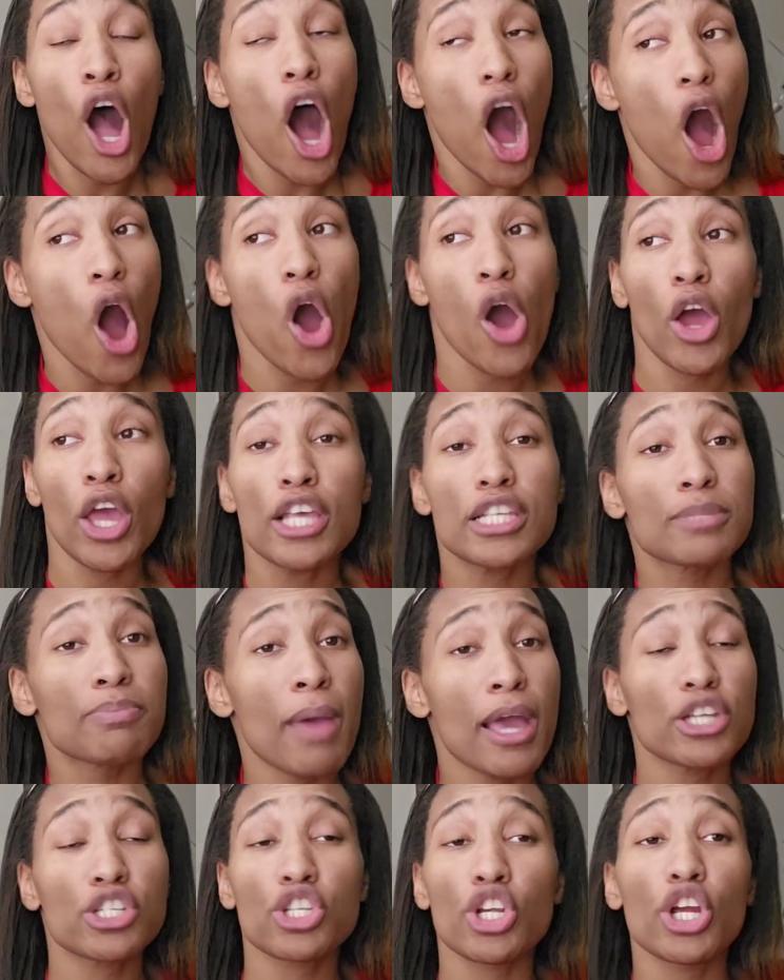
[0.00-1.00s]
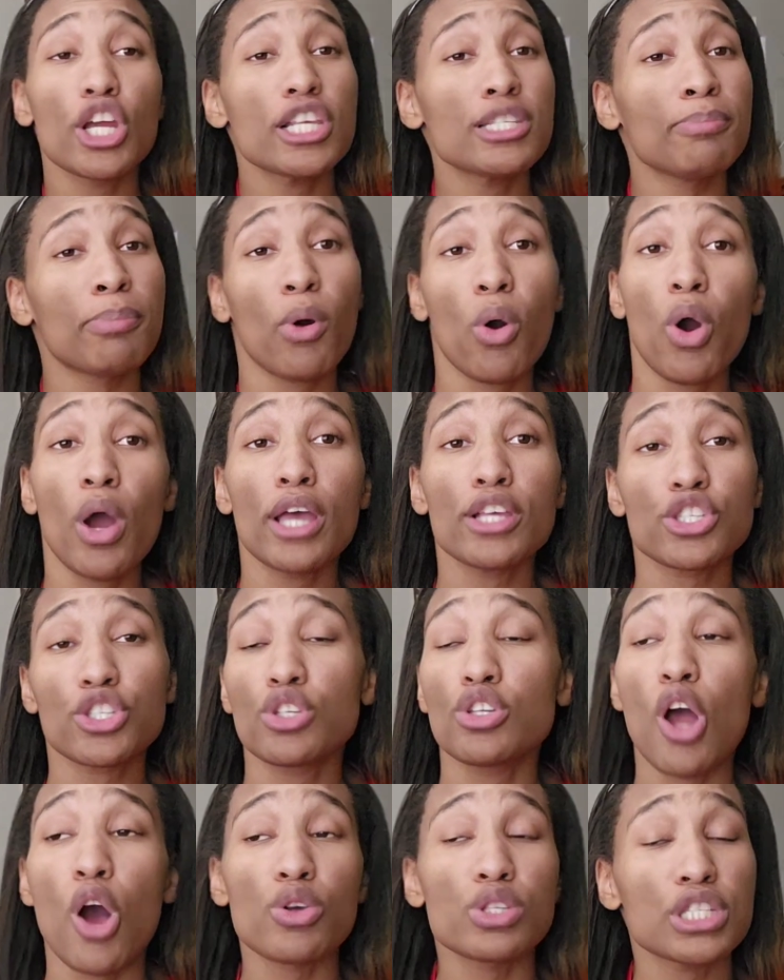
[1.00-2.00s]
Oh, his make sure his boys, you
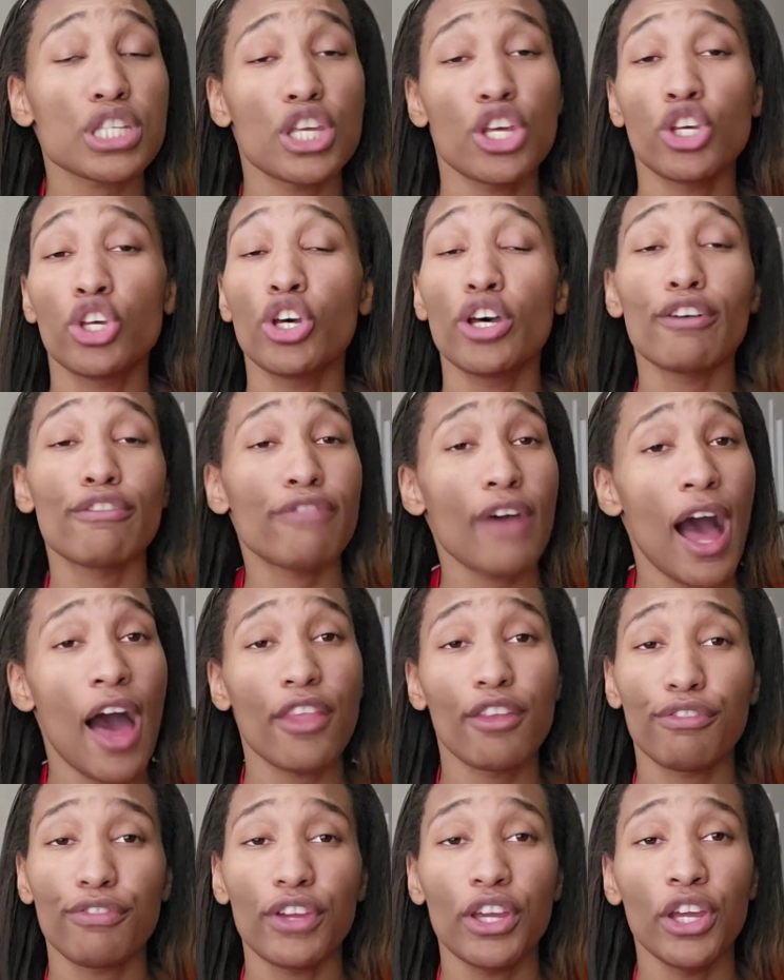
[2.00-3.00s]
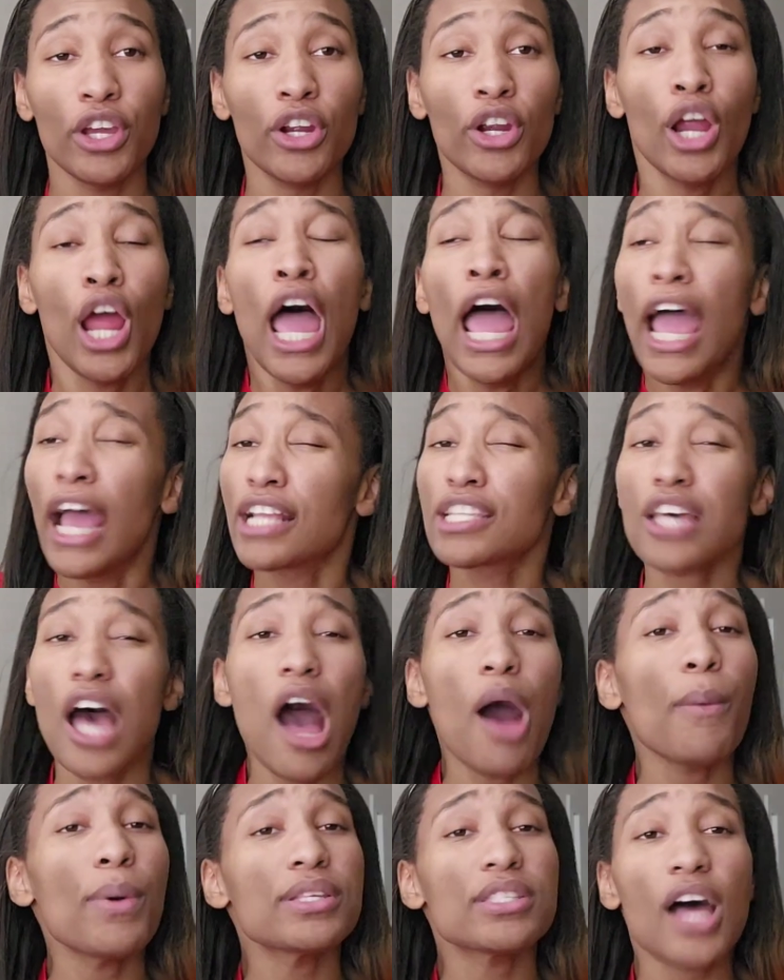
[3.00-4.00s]
know, see a good father figure. It's
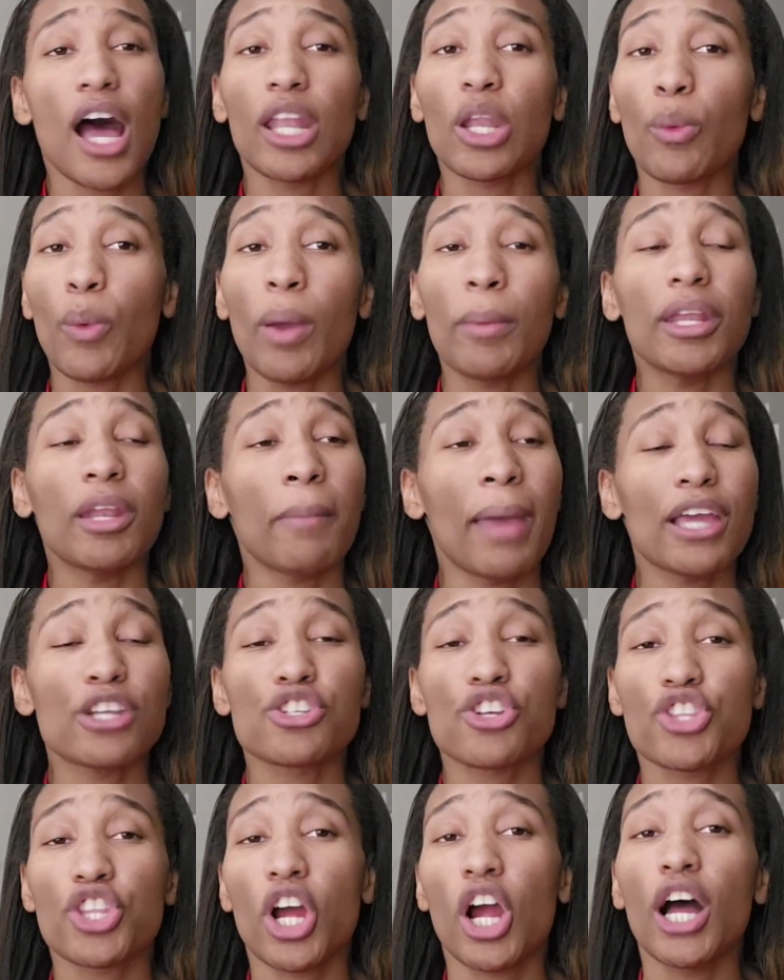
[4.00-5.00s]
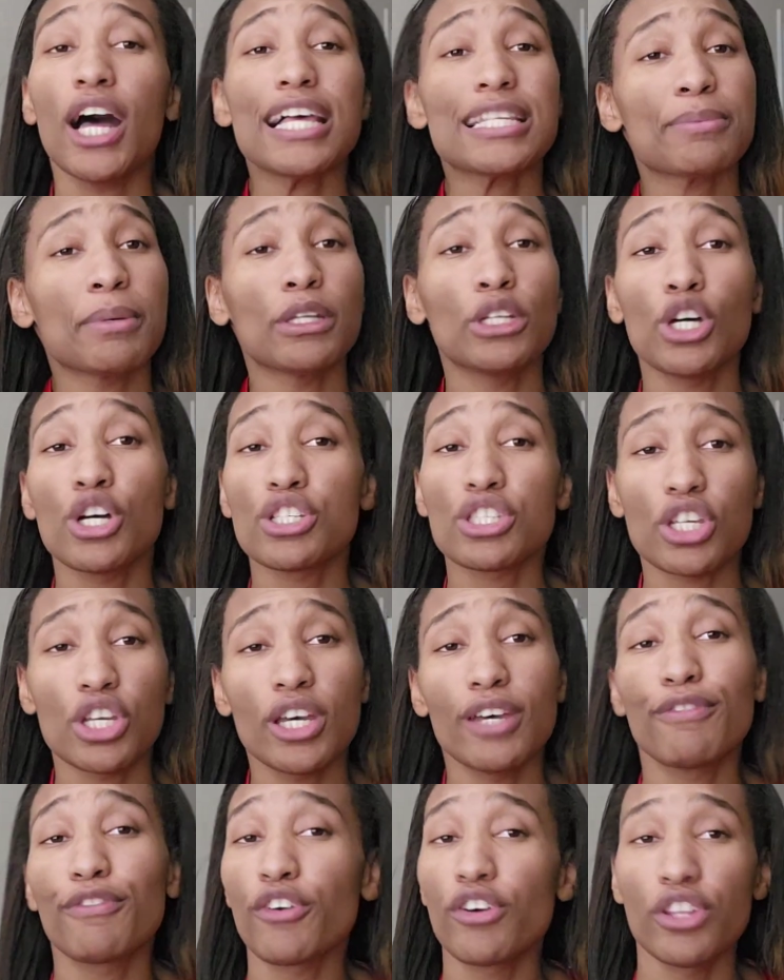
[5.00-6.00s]
always on the women to make sure their husband looks
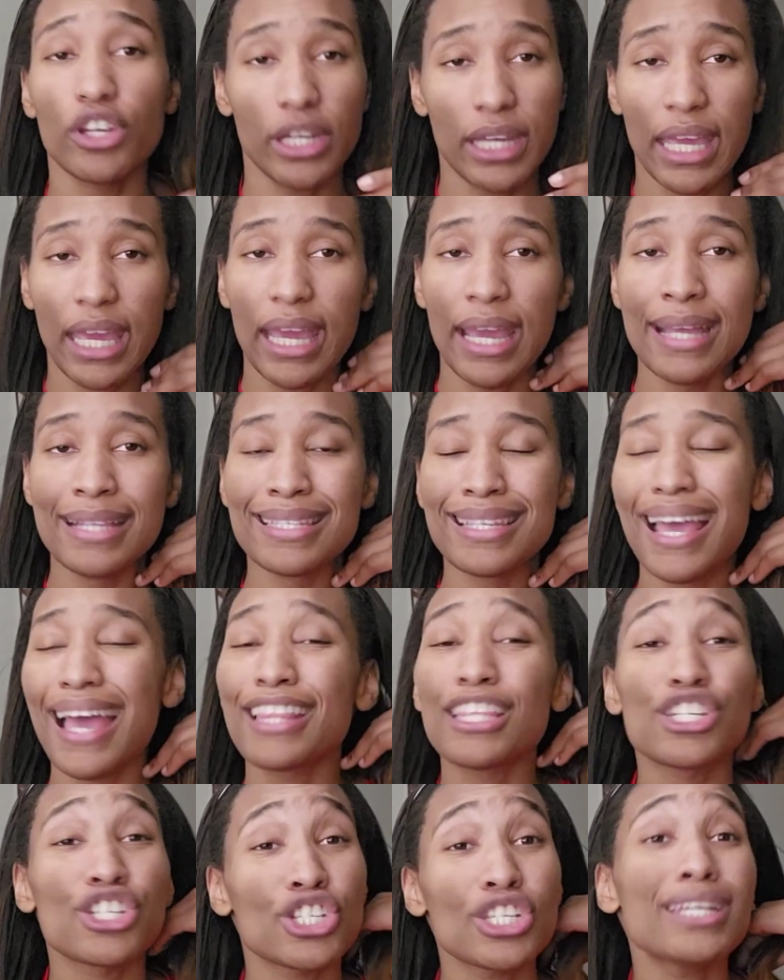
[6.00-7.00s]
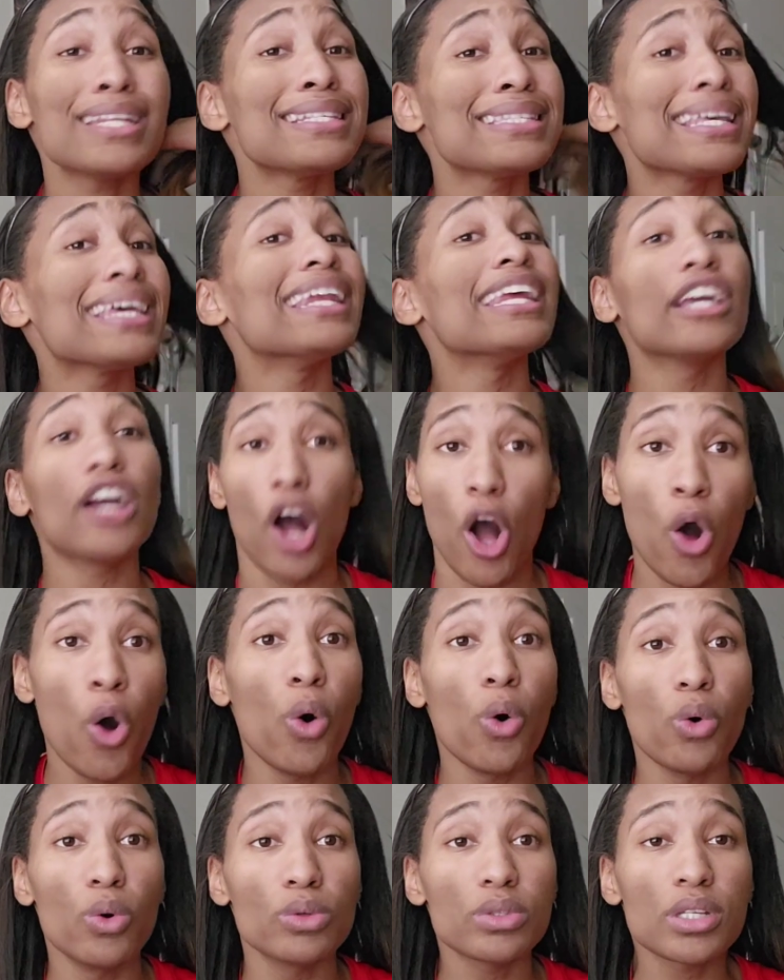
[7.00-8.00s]
good for their kids. And the shit is getting
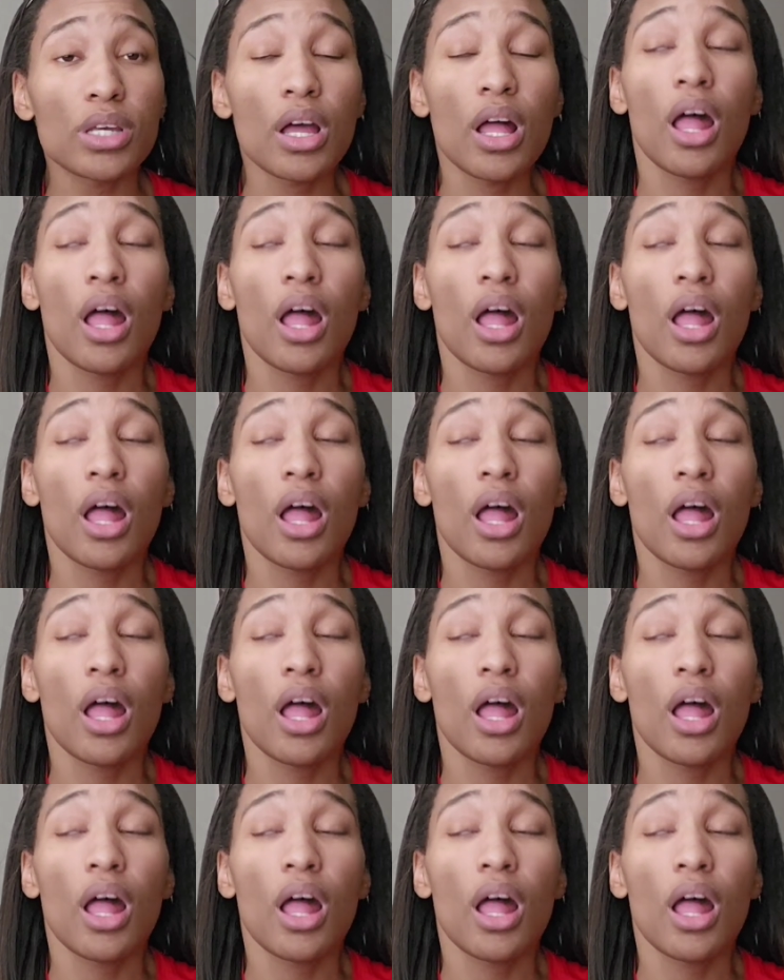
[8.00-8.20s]
old.